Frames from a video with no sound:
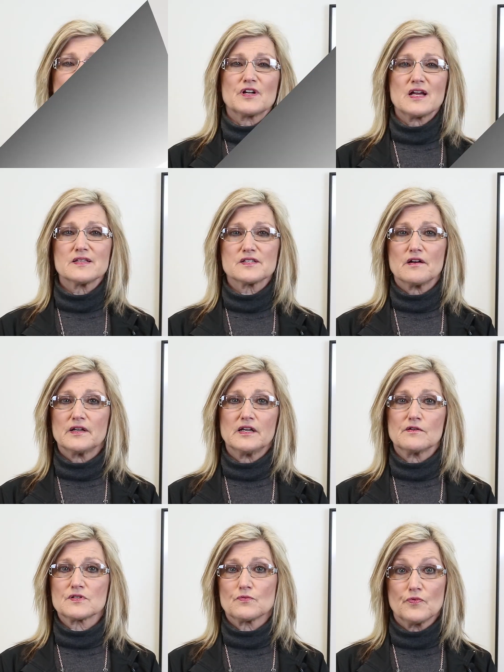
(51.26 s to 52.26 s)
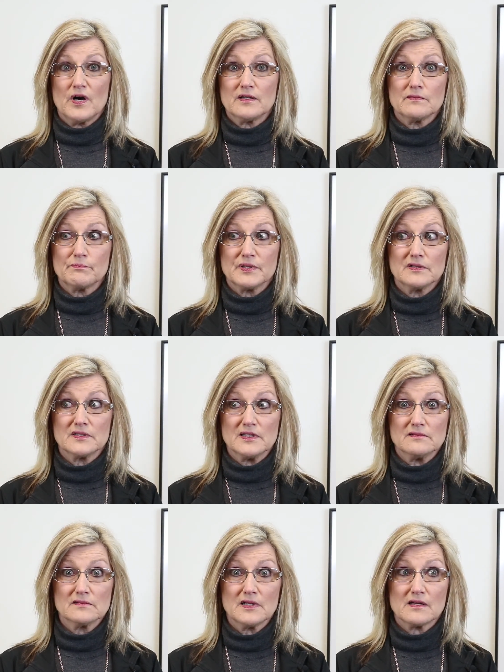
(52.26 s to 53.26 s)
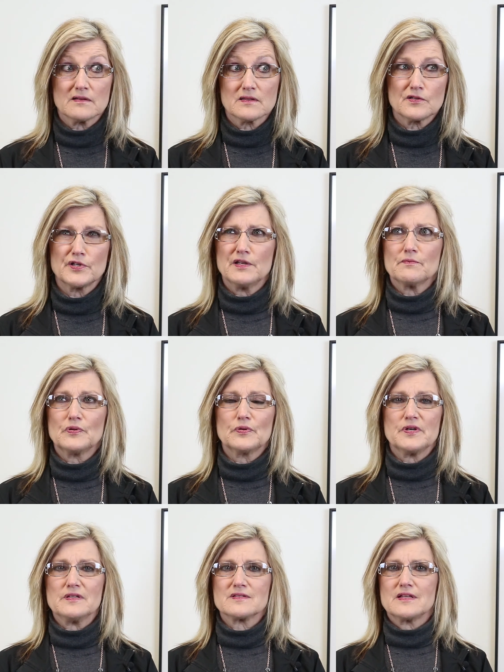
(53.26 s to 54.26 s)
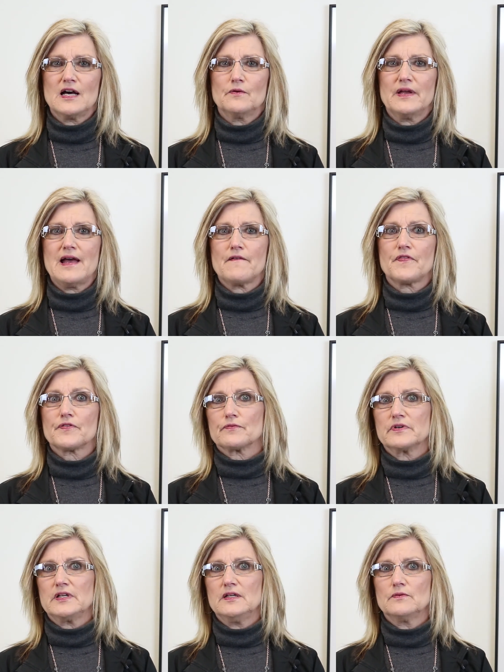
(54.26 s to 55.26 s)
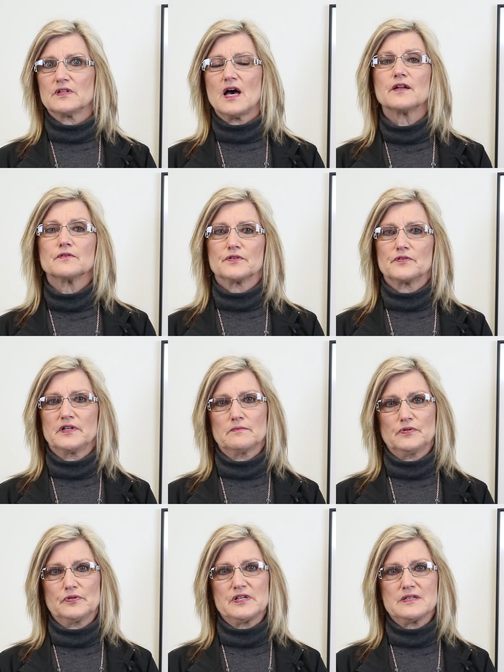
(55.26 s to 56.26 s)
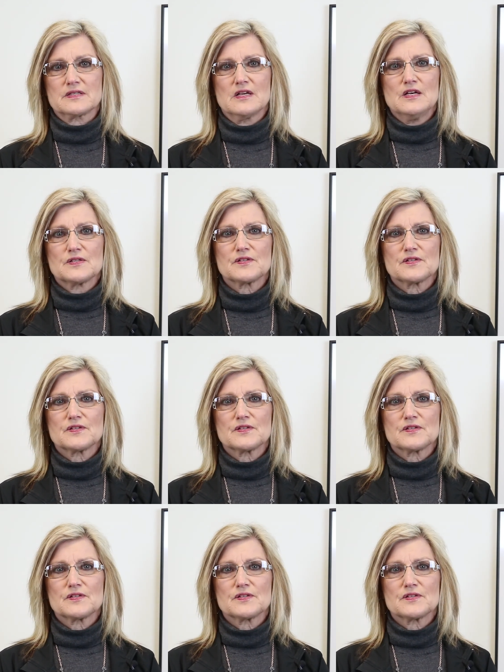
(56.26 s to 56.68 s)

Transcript: You know, when I started here, it was one building, 30 employees. Now we have three with 130 employees.